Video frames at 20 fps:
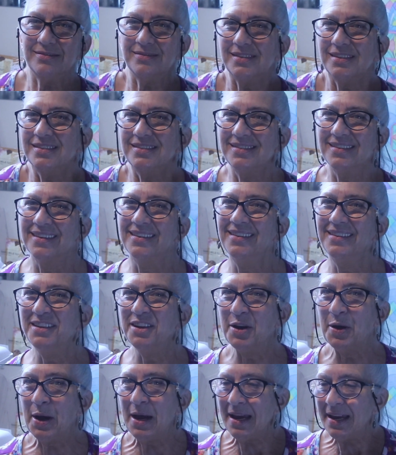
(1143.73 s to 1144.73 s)
just to,
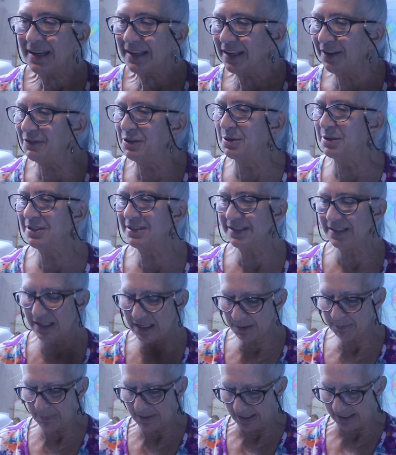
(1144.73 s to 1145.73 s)
give you a
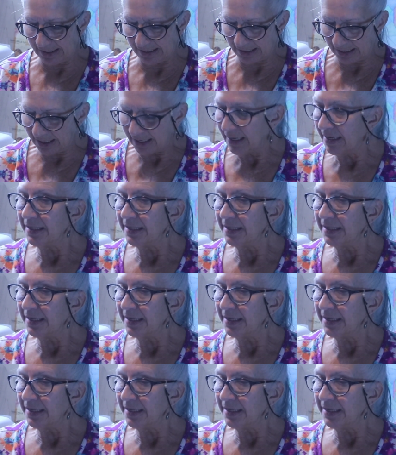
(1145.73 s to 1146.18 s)
sneak peek.